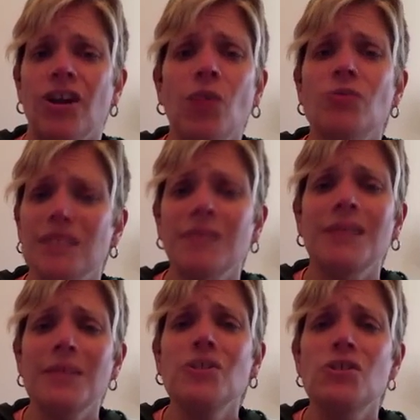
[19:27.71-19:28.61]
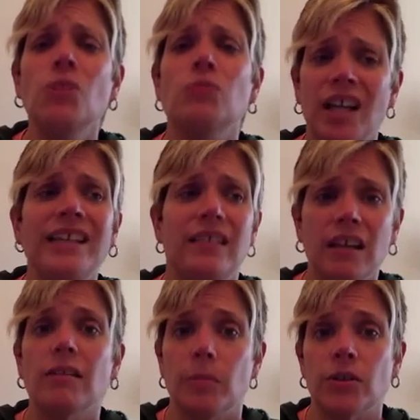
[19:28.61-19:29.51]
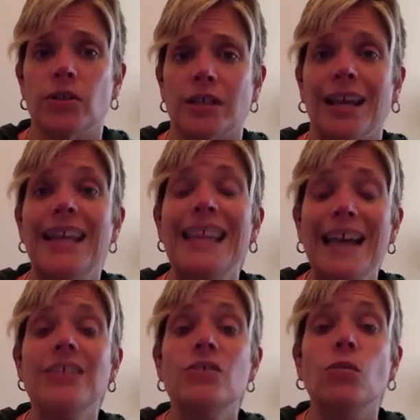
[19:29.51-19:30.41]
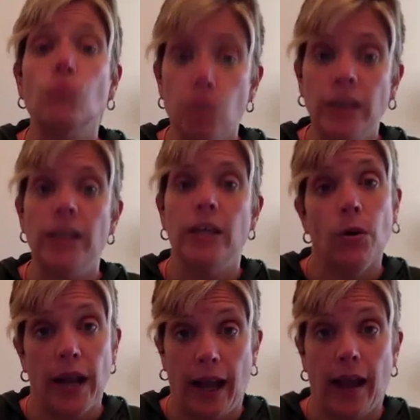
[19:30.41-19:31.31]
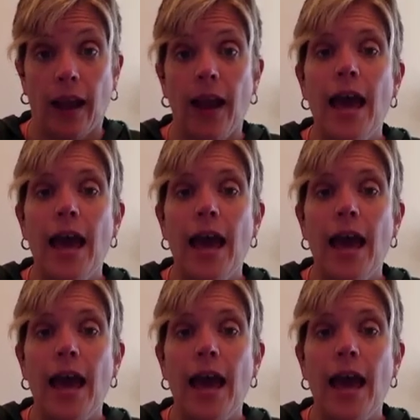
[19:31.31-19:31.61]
No, sometimes you don't like the other person, and that is really okay.